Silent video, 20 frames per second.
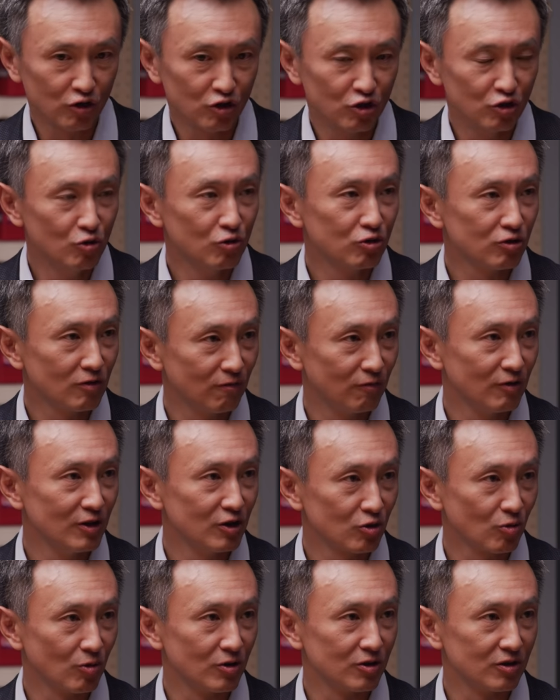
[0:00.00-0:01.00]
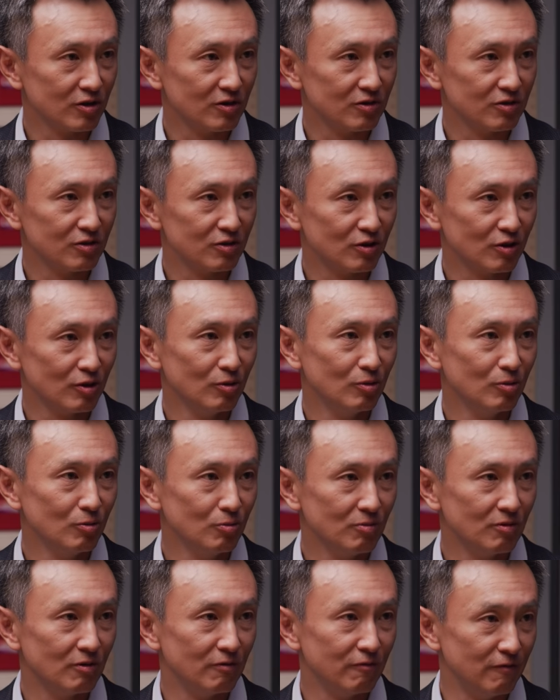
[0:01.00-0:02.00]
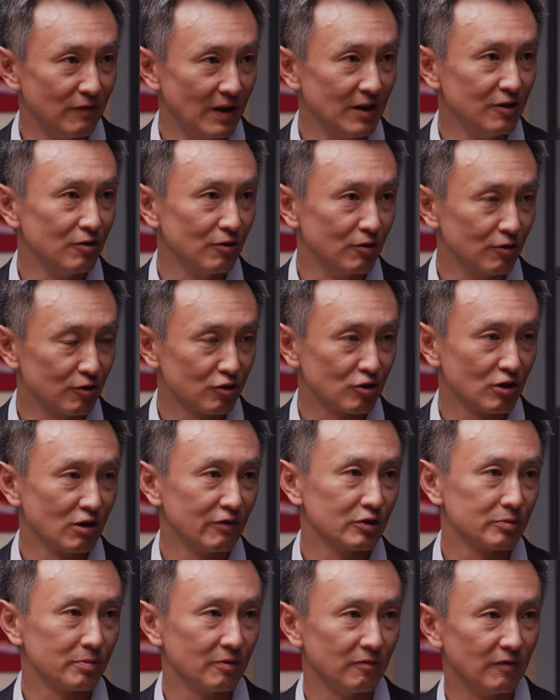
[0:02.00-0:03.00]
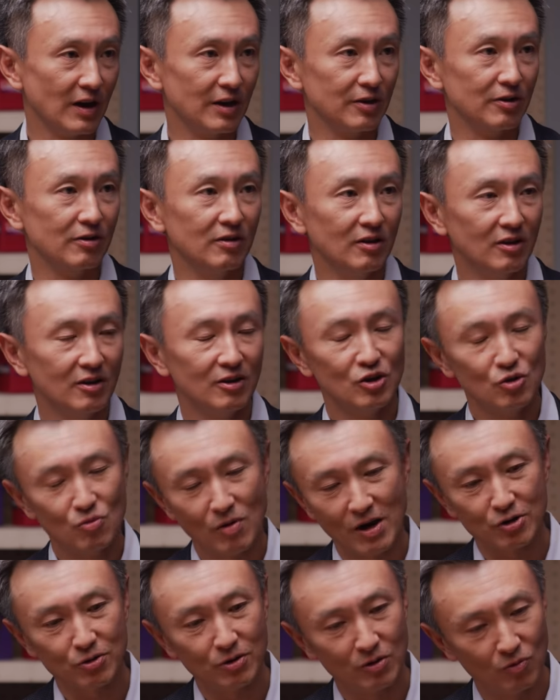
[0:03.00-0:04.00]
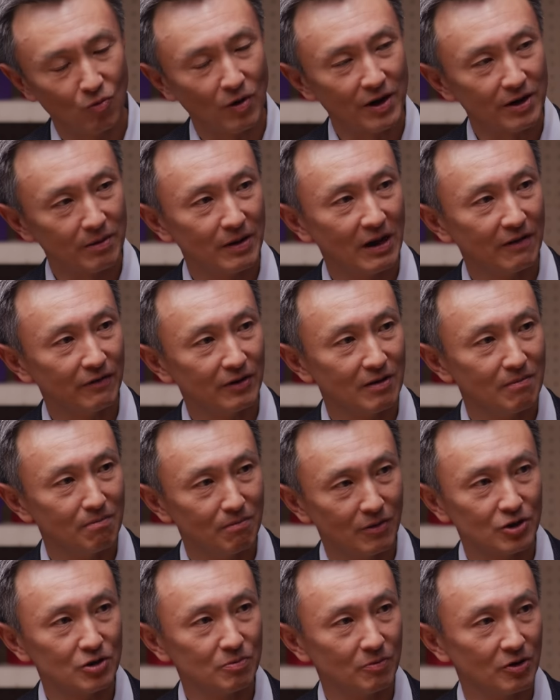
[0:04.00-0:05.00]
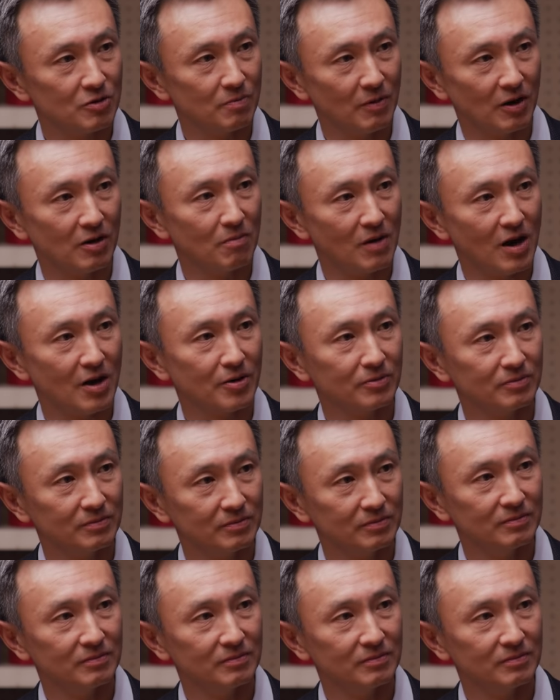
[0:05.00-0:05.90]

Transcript: the use of resources to the vendor, the service provider, you actually wind up having a much much better model.